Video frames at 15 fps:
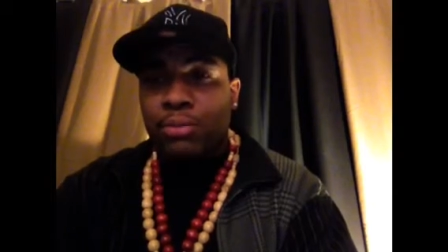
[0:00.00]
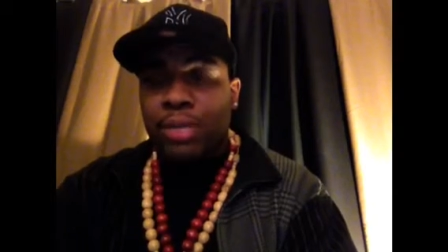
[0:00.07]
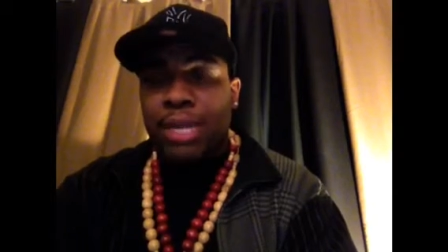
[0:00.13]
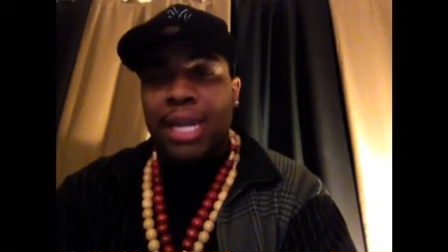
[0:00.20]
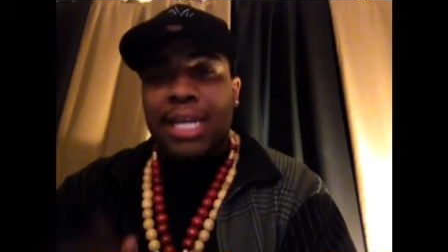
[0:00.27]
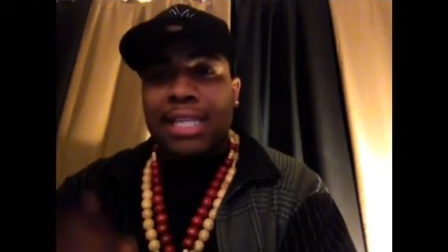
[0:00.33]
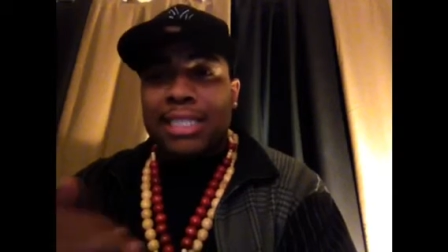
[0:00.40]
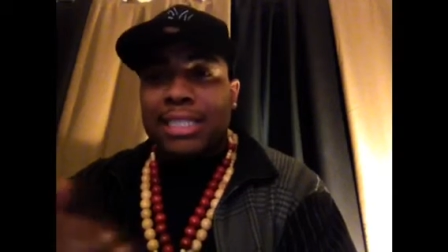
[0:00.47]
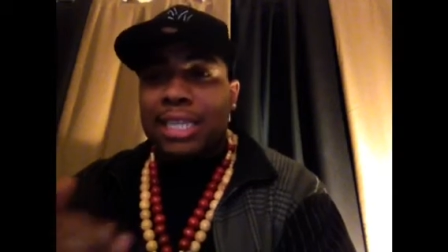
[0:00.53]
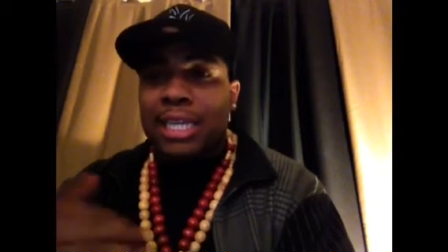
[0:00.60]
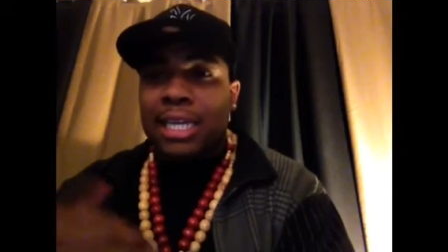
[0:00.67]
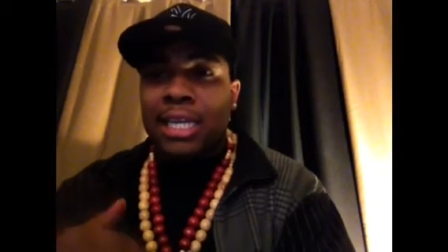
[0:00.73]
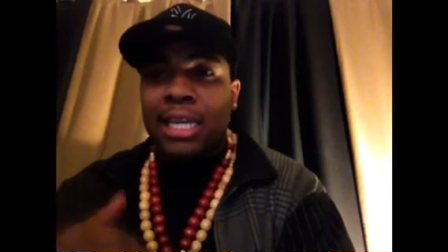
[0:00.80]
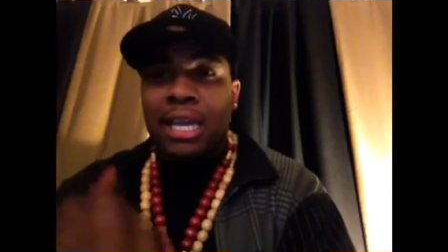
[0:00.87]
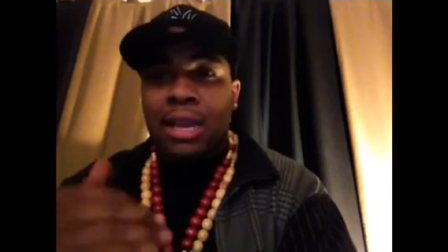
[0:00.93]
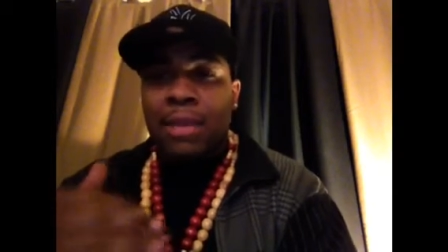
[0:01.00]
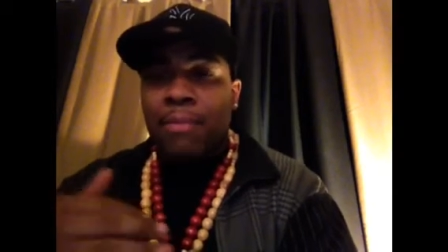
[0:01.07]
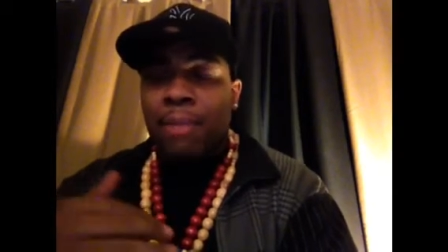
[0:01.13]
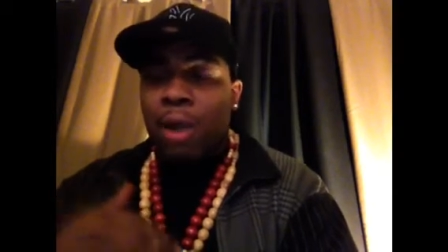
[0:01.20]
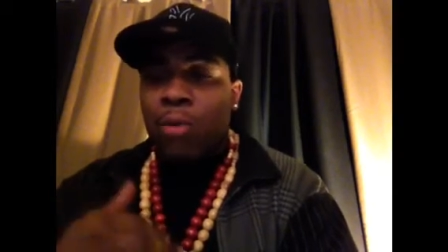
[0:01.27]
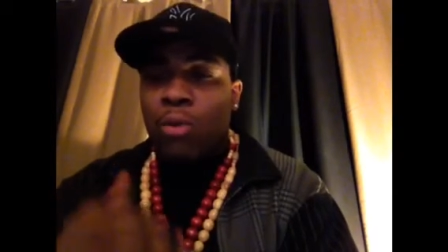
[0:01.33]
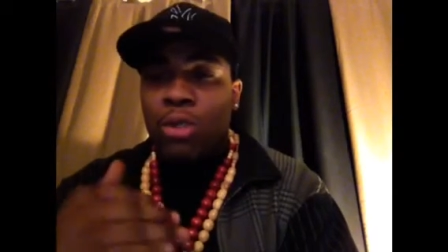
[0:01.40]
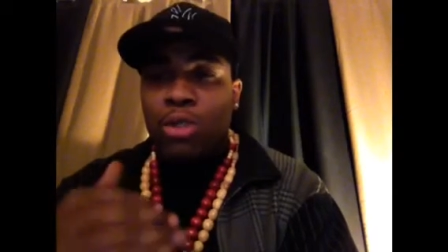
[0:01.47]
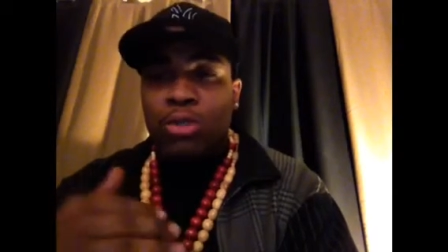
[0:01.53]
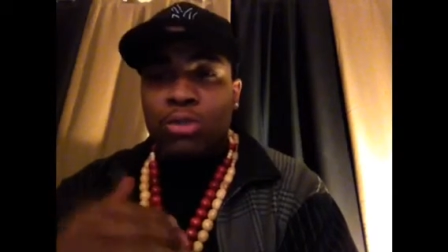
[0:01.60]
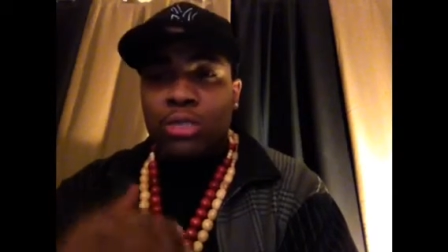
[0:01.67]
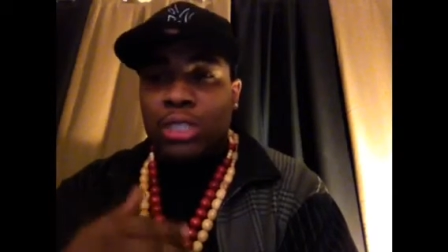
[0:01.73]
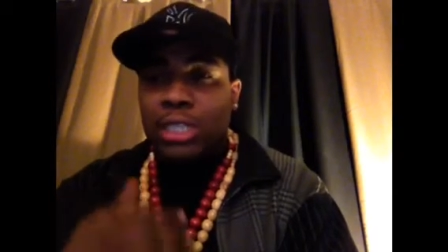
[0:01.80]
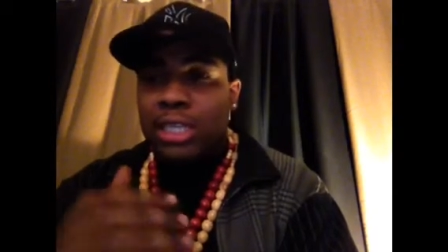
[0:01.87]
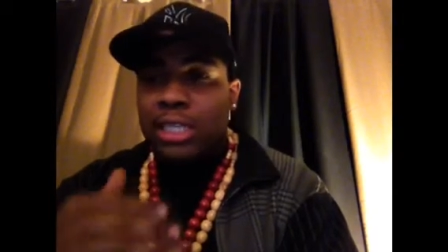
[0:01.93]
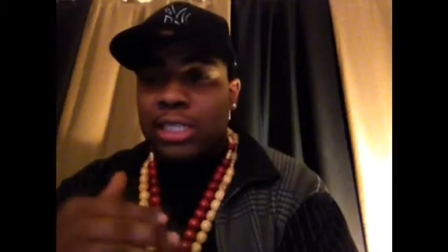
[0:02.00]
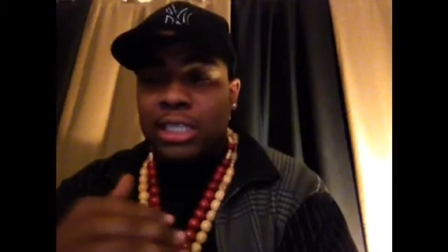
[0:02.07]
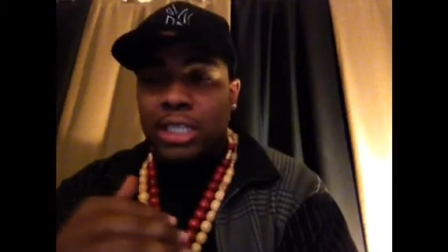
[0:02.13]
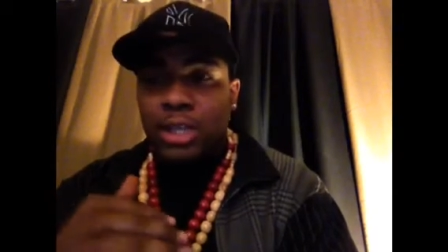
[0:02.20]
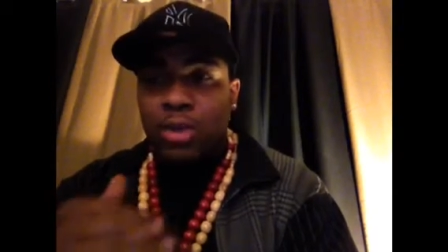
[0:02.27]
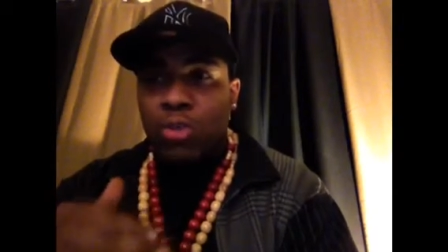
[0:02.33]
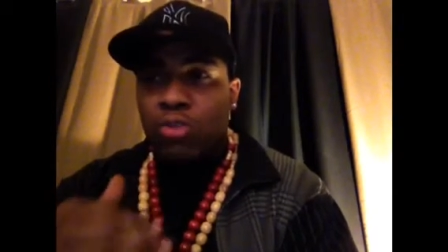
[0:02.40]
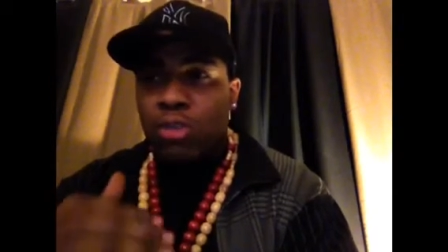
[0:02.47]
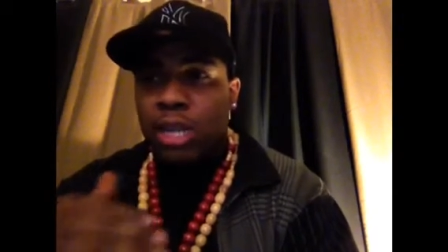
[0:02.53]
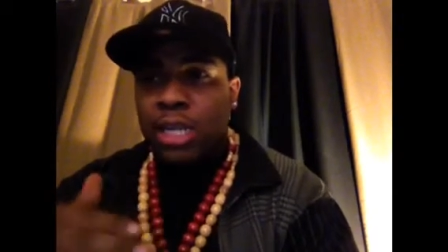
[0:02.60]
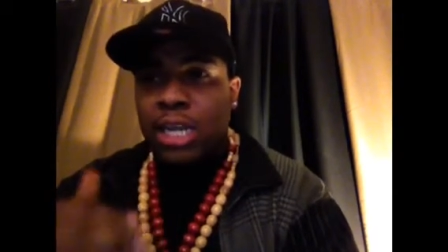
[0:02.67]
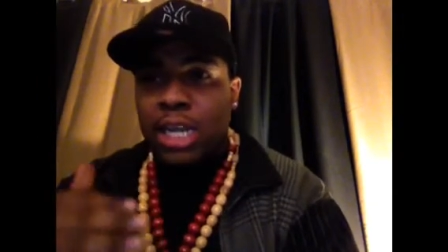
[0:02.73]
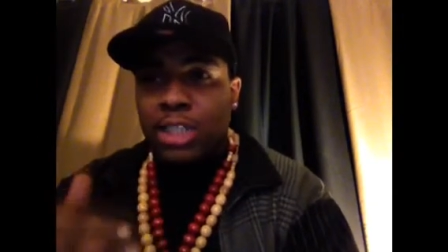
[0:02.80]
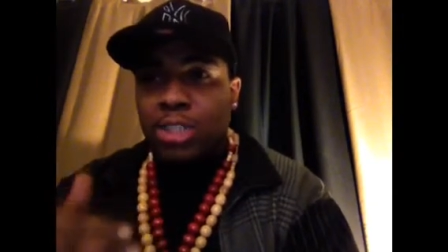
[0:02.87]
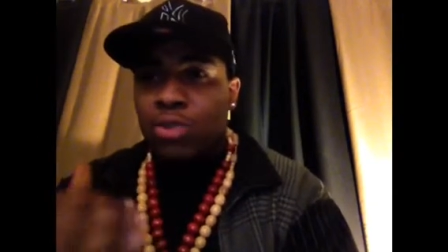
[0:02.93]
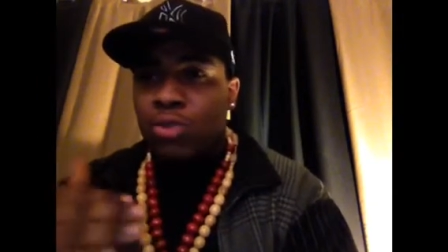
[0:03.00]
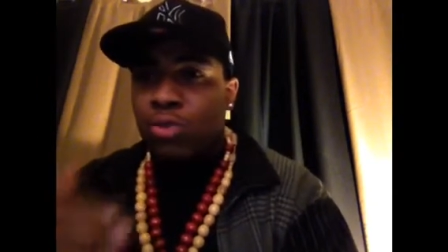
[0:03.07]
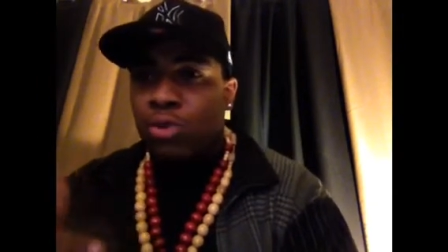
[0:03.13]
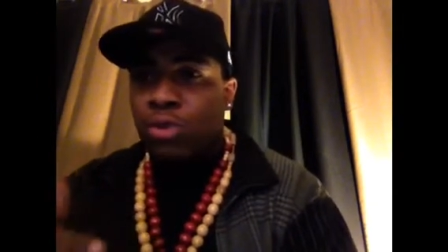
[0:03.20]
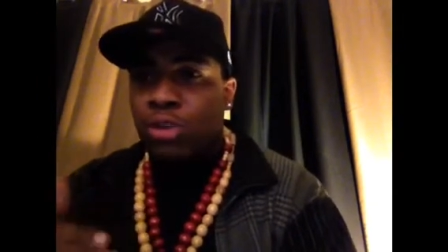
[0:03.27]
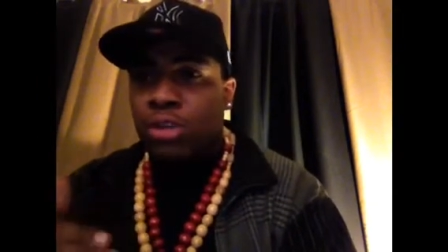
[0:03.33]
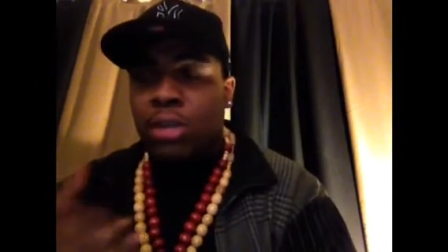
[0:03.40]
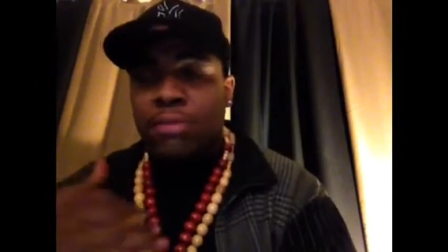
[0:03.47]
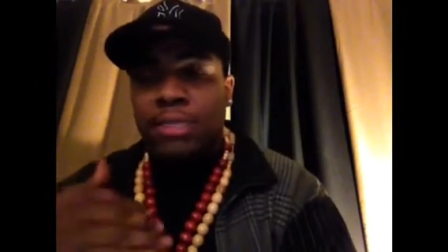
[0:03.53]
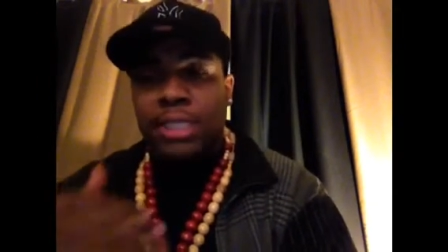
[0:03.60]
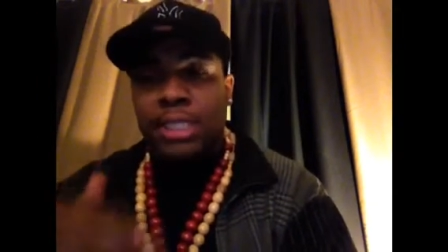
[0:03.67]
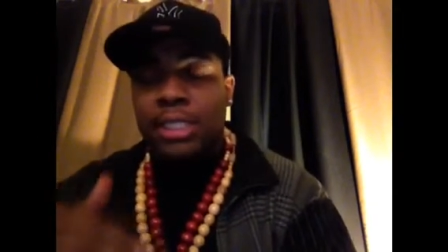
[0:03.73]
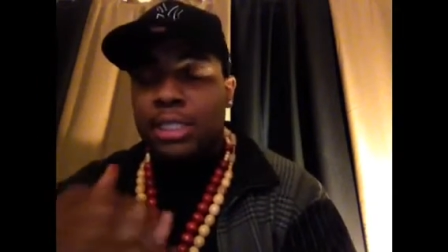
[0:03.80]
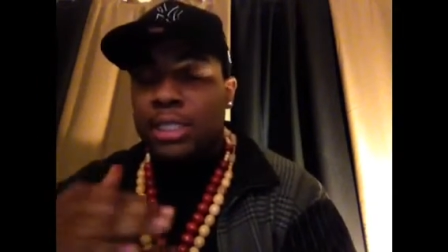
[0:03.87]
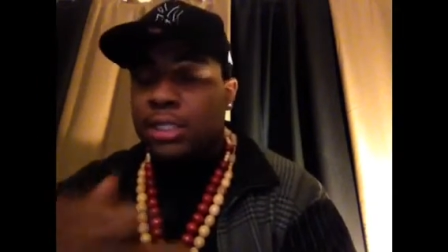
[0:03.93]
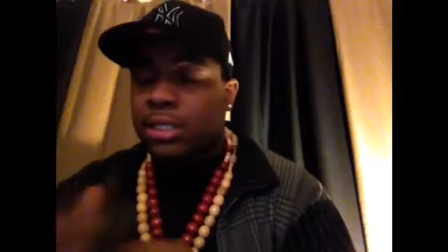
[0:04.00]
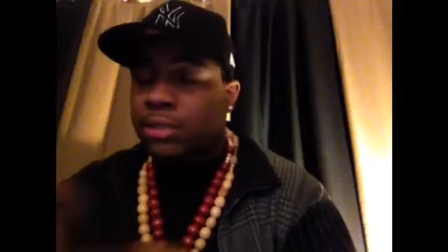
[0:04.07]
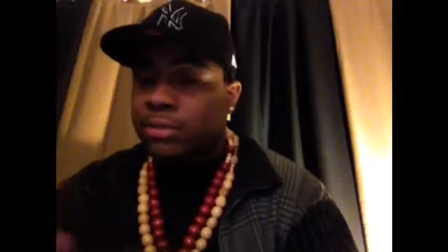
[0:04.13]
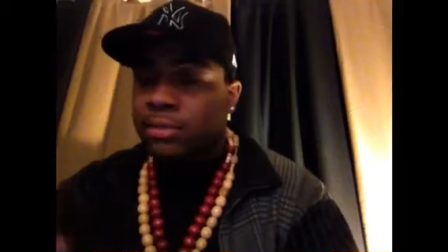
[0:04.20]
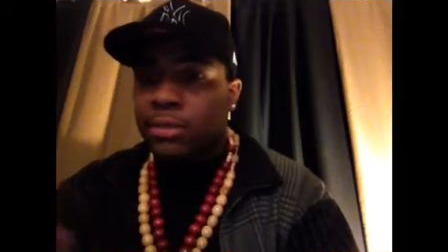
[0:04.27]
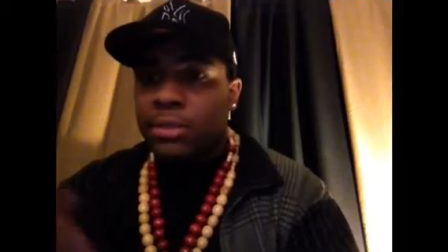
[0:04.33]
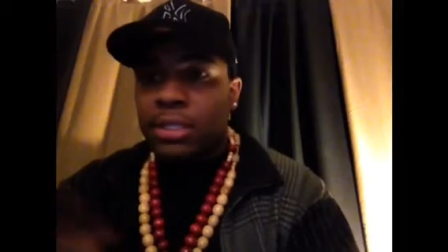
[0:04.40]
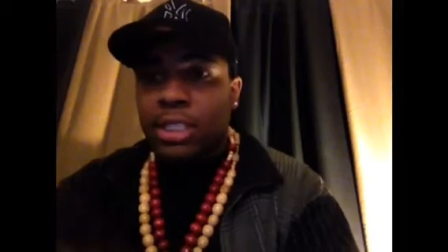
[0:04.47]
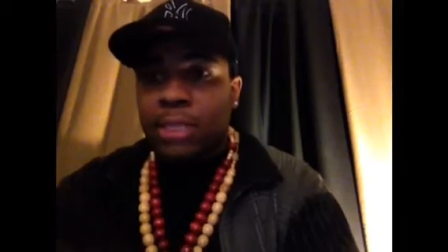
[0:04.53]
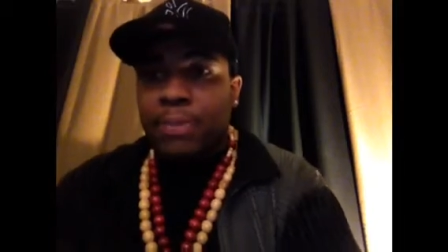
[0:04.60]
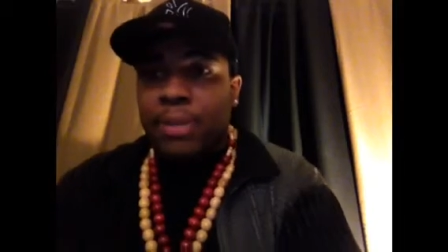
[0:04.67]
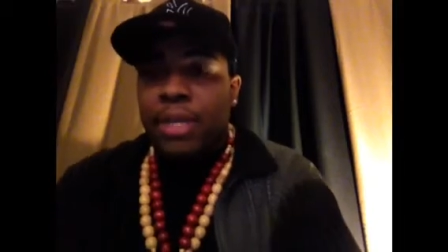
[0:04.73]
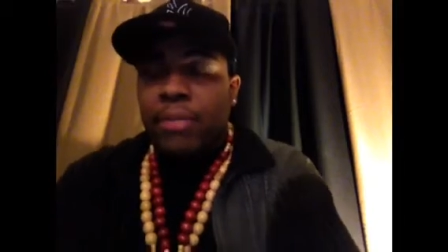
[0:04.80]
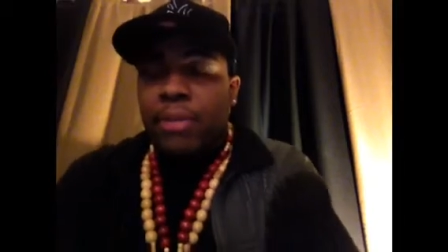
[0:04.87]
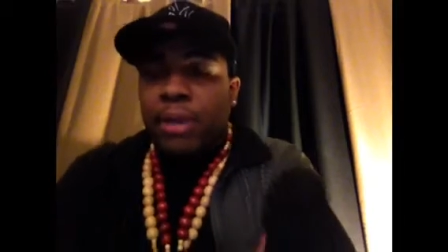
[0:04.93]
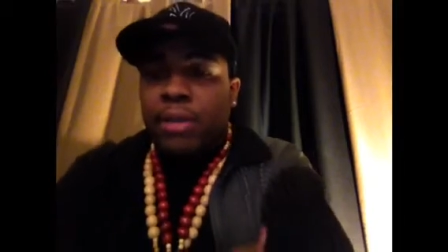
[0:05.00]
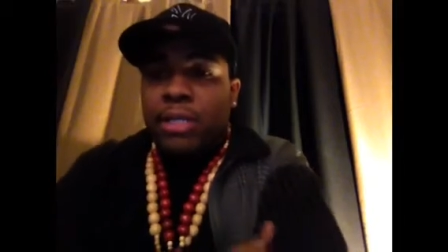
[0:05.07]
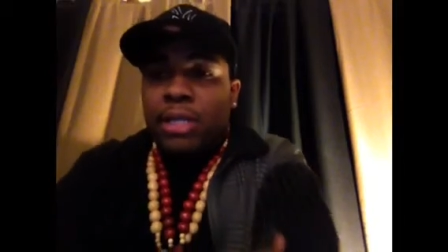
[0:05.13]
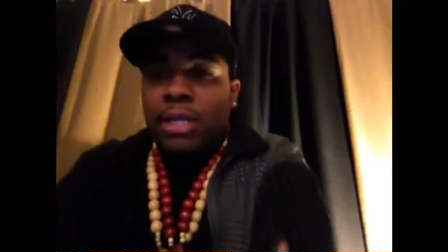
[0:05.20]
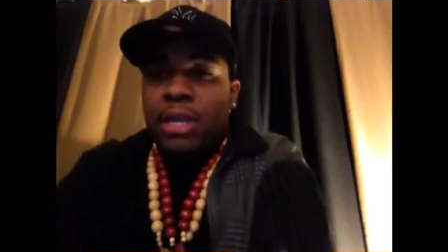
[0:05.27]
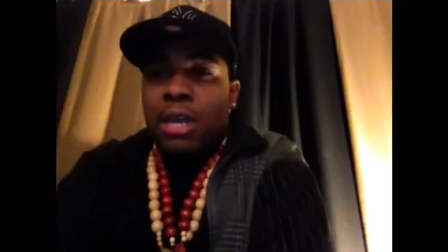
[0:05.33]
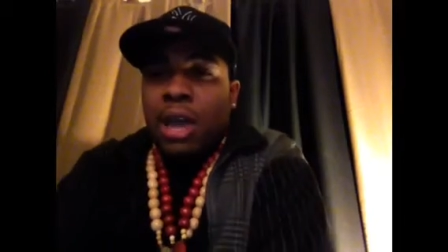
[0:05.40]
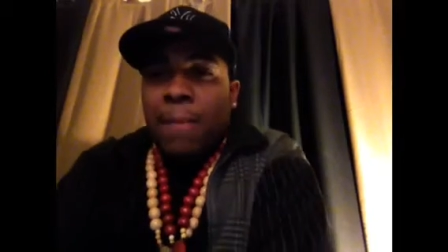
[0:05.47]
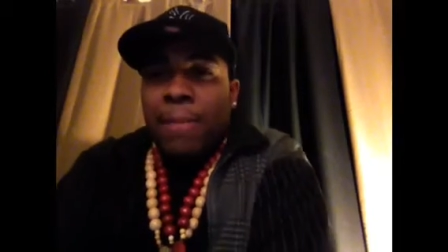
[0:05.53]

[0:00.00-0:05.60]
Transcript: But like I said, my one through ten is in no chronological order. I'm just spitting them out there.